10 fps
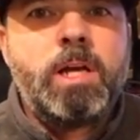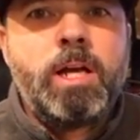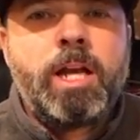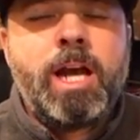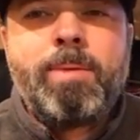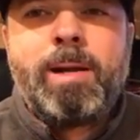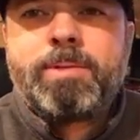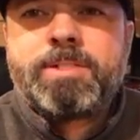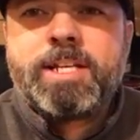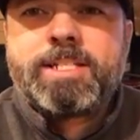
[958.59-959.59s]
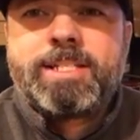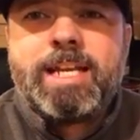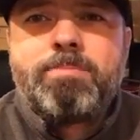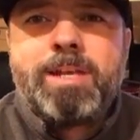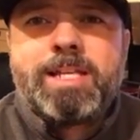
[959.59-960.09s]
Coming up to
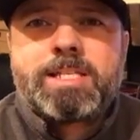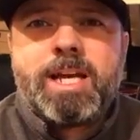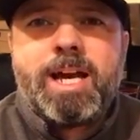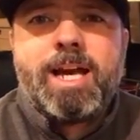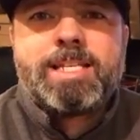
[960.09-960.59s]
16 minutes, guys.